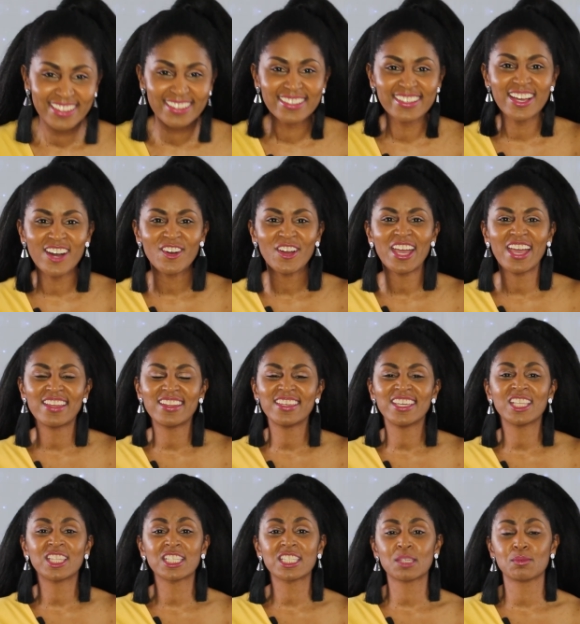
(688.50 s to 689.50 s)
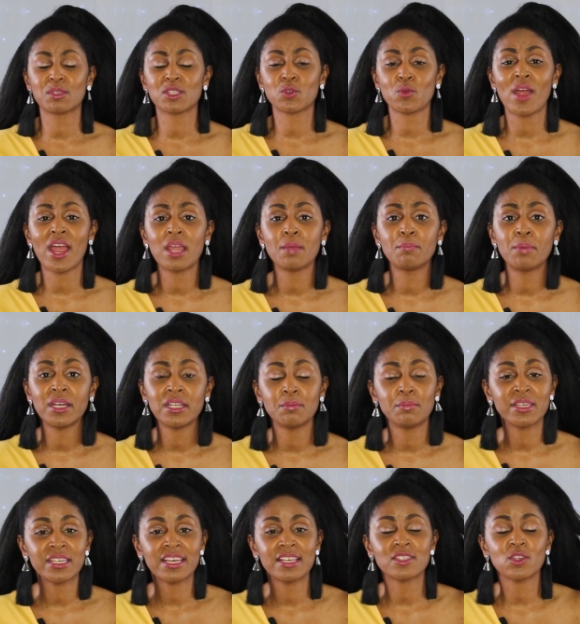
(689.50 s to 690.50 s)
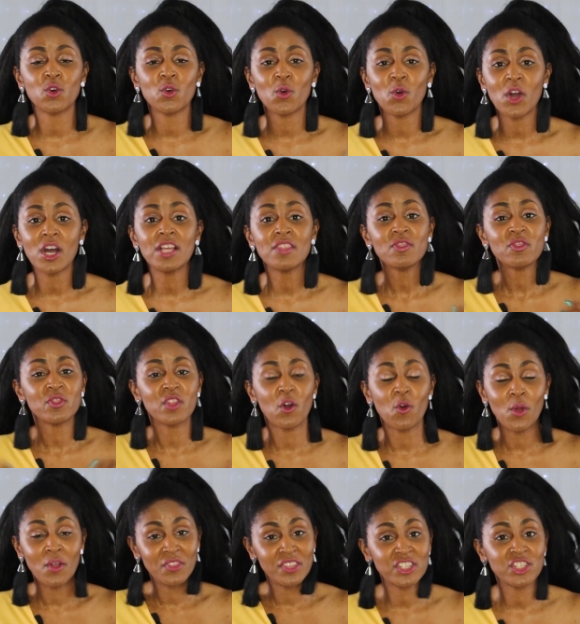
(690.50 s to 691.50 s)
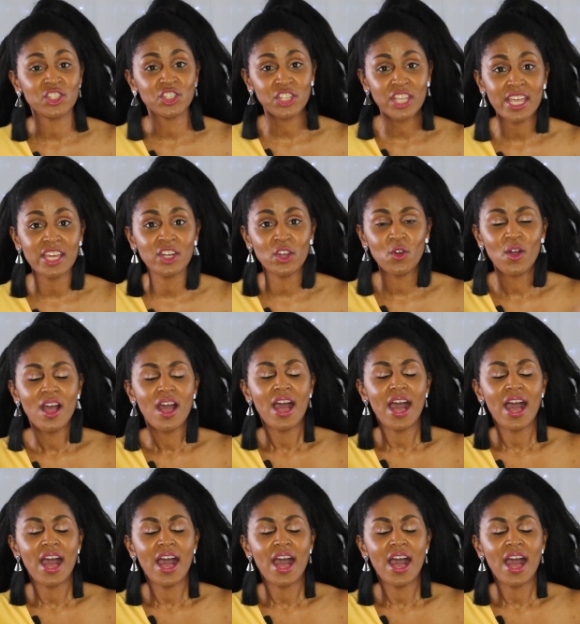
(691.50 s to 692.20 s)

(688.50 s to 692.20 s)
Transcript: Go ahead and hit the subscribe button, because on this channel,